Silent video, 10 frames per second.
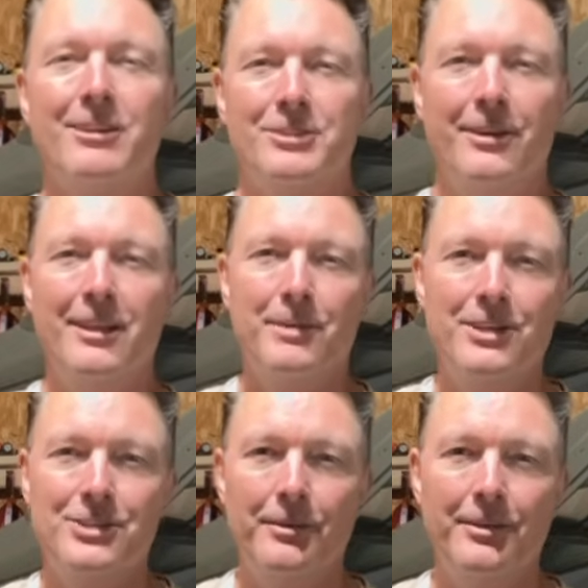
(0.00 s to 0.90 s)
story that I'm going
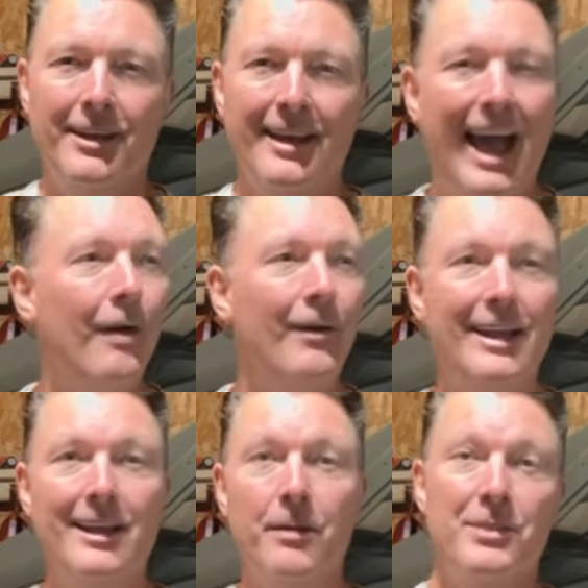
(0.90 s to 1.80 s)
to share with you and how I
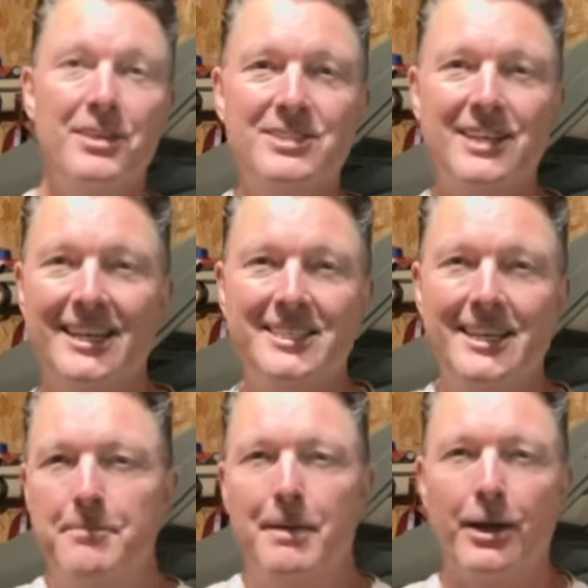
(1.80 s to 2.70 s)
ended up with this thing
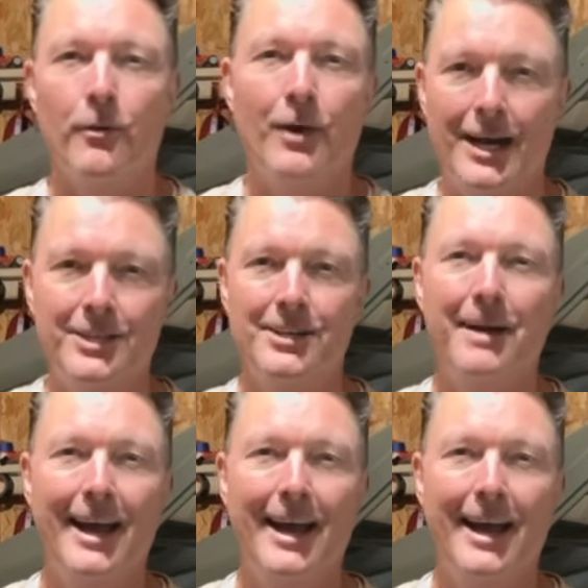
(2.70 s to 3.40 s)
sitting in my garage at my